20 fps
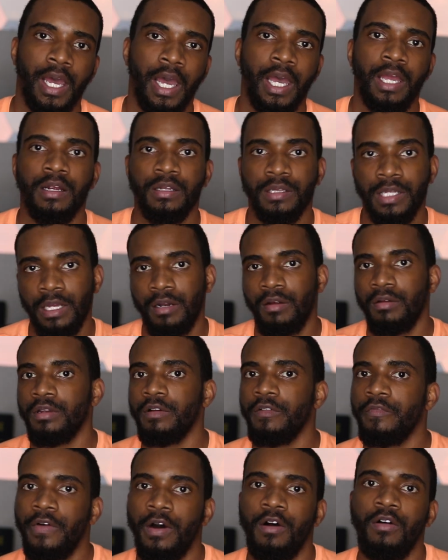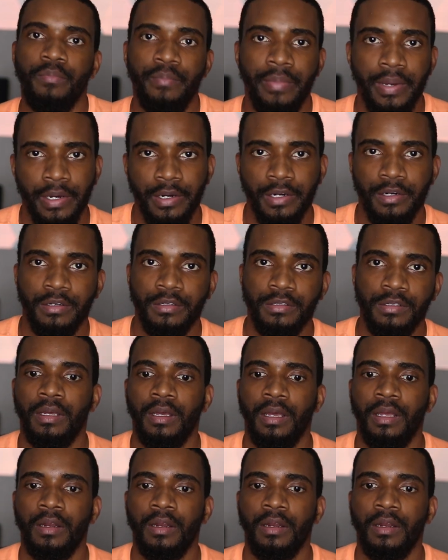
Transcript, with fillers: hey, you're late on your phone bill.